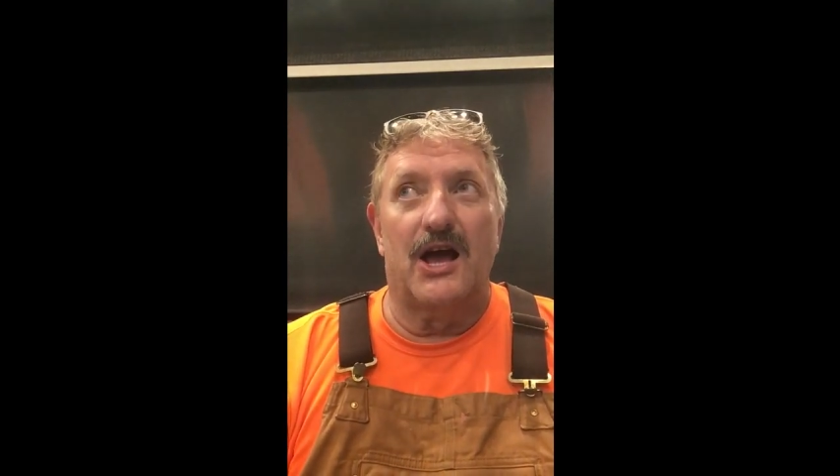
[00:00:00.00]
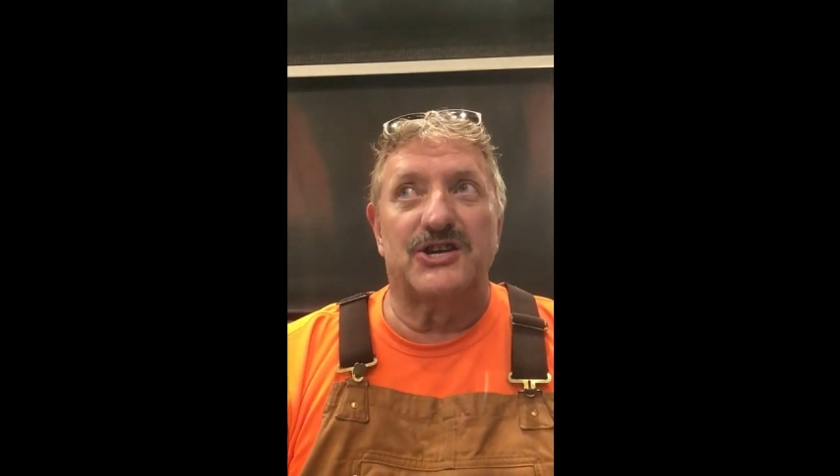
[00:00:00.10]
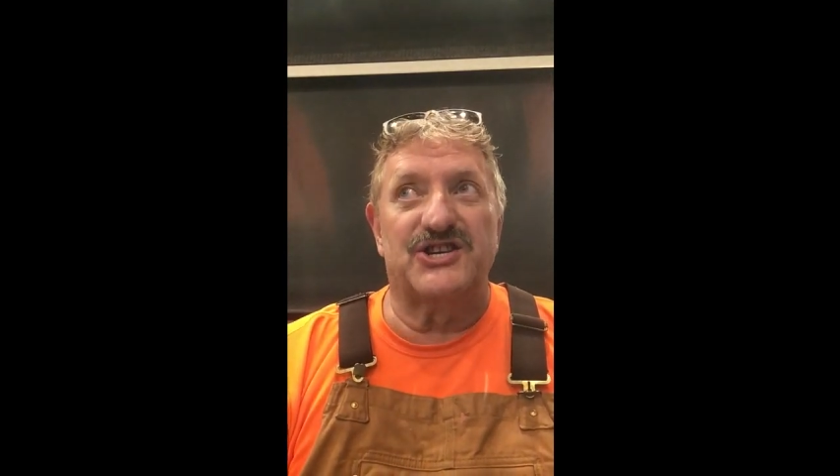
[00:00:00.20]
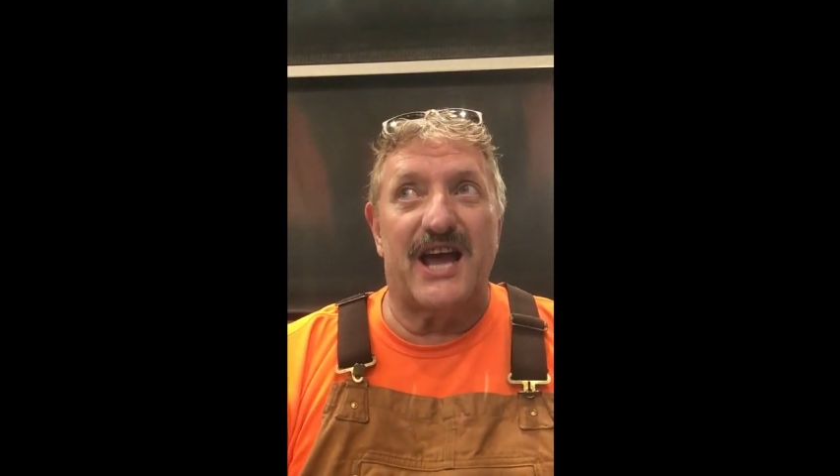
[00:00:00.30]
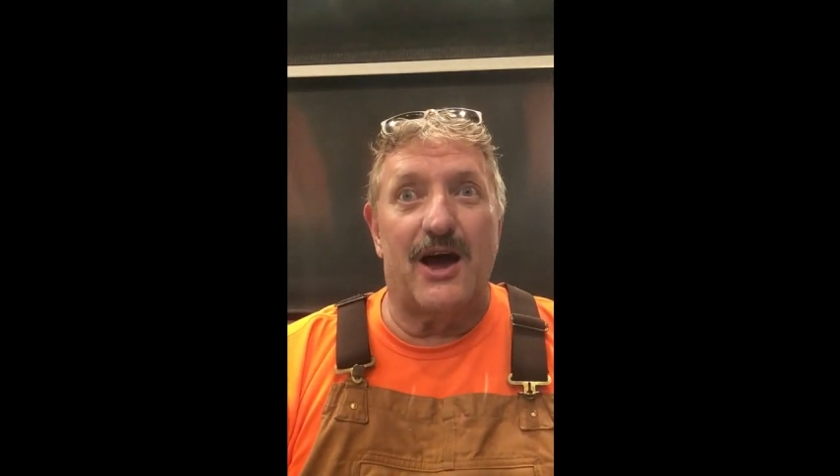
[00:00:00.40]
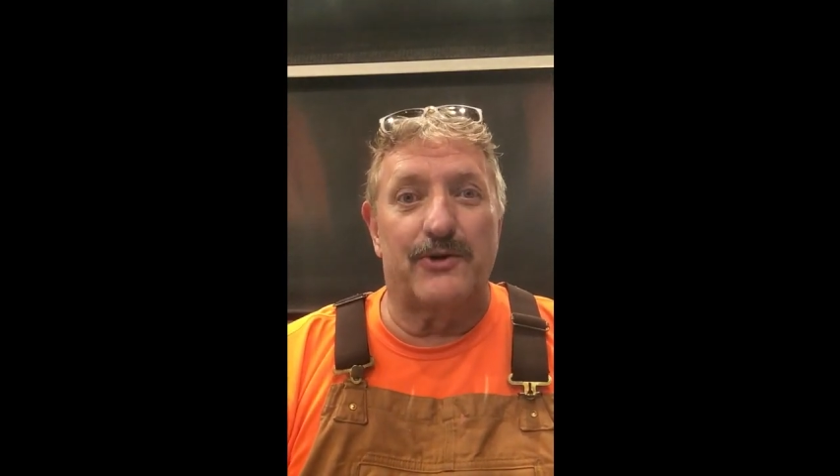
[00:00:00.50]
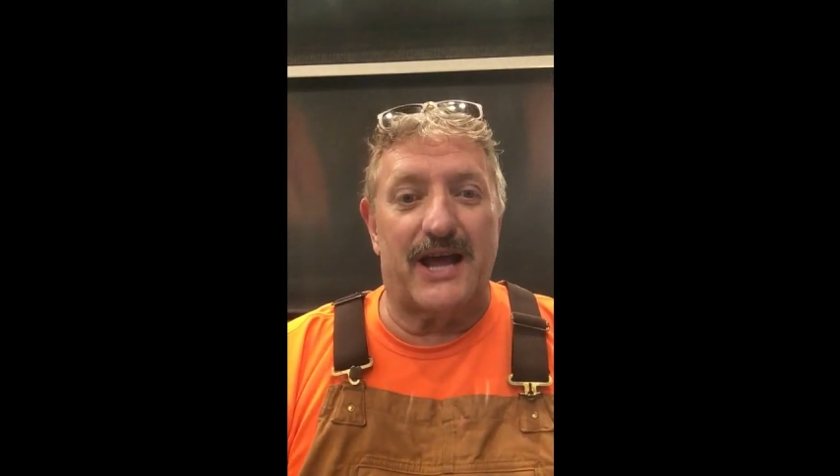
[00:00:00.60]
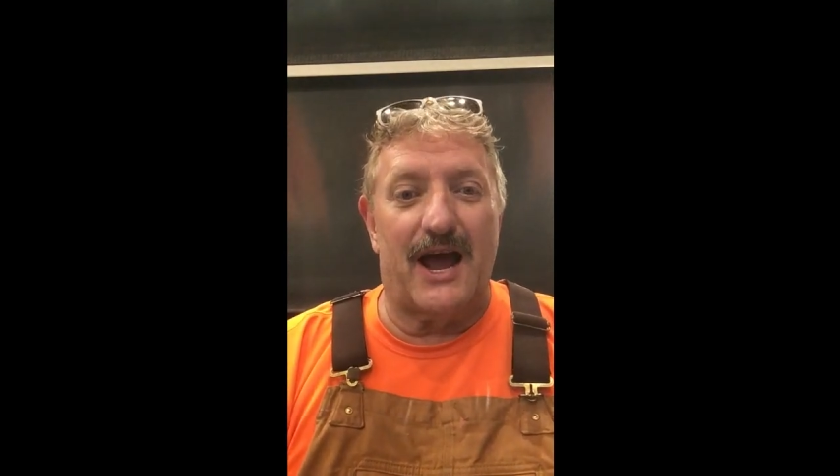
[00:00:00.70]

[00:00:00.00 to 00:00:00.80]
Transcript: shout